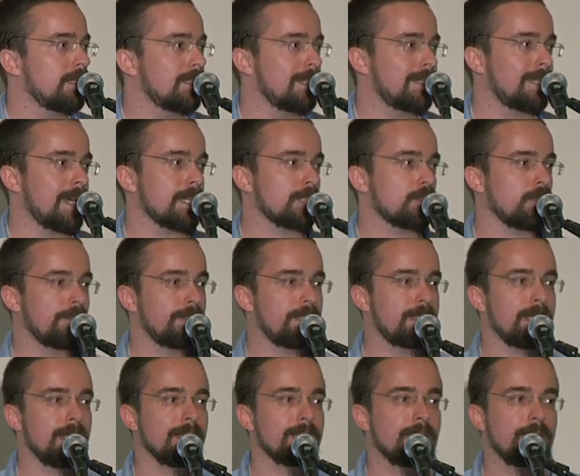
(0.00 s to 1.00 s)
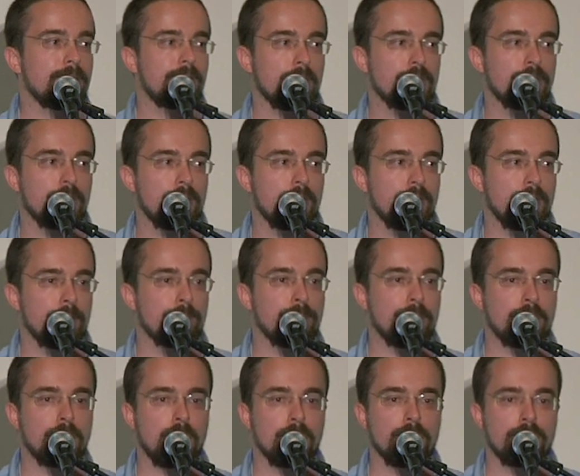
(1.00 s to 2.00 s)
The task of cell detection in
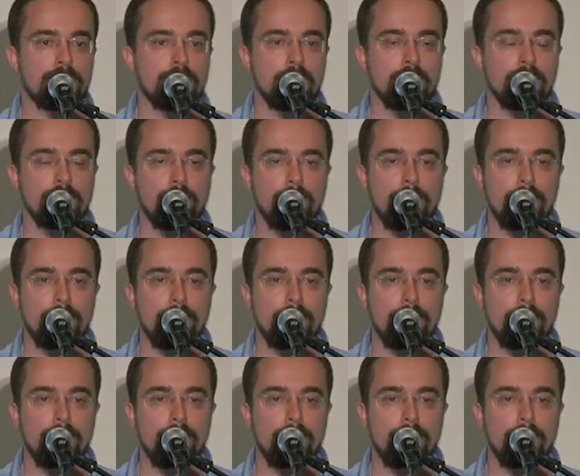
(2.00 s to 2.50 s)
pathology